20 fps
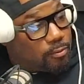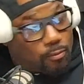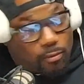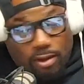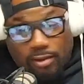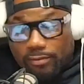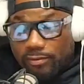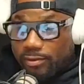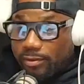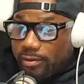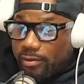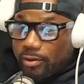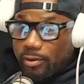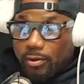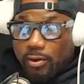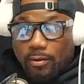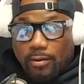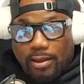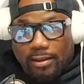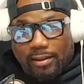Once, you
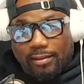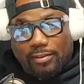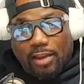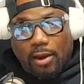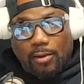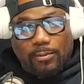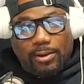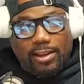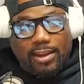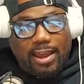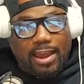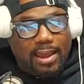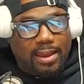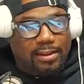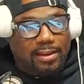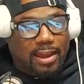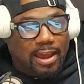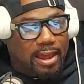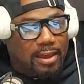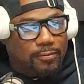know, because I already
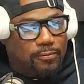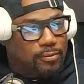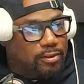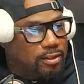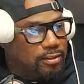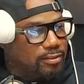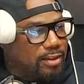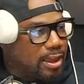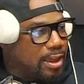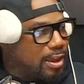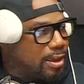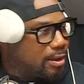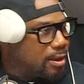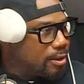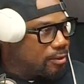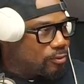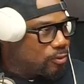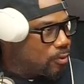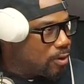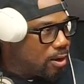had the athletes. I had
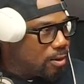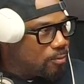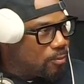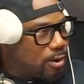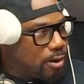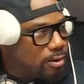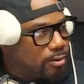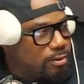Antoine Walker,